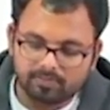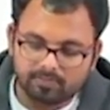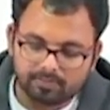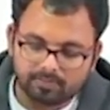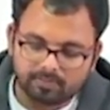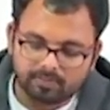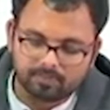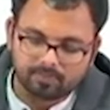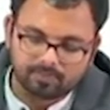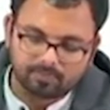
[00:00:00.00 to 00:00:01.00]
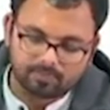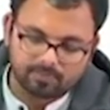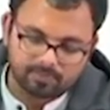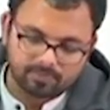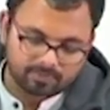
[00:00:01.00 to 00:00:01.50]

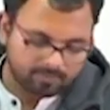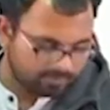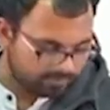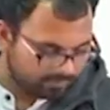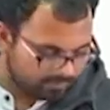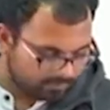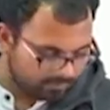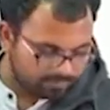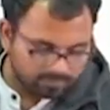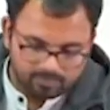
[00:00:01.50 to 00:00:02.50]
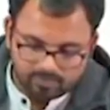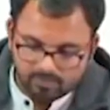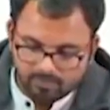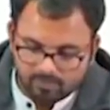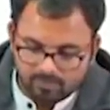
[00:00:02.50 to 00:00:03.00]

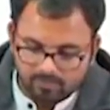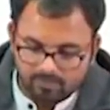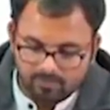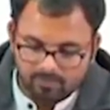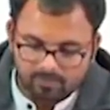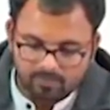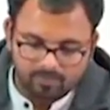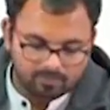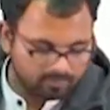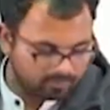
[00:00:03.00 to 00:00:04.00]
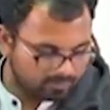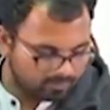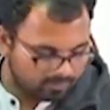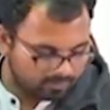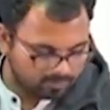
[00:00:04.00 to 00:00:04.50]

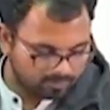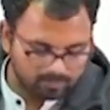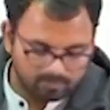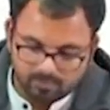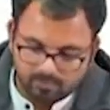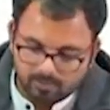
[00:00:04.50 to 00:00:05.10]
(no one is talking)